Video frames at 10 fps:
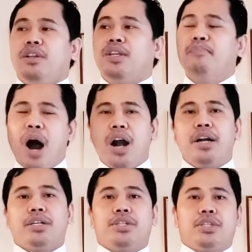the
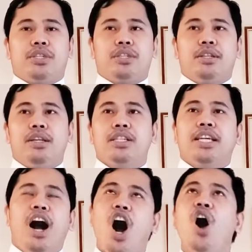Mars, say,
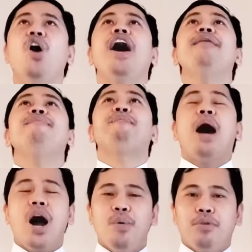oh, I'm
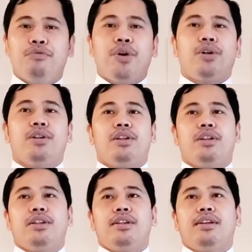powerful.
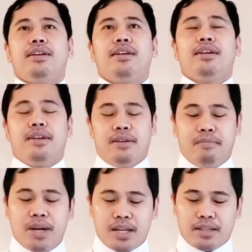
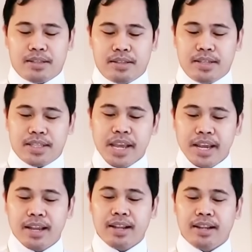But
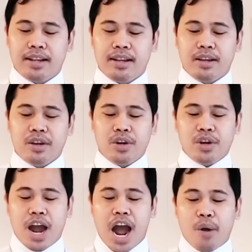still,
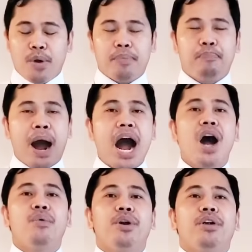our
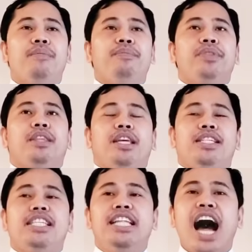power
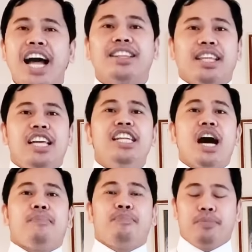is not
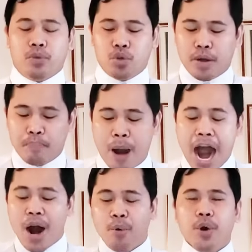enough to the
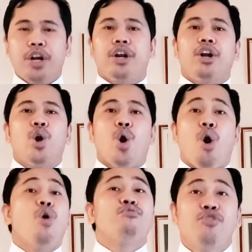power
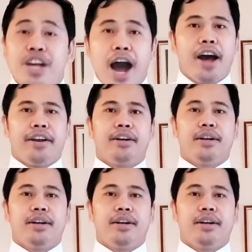of God.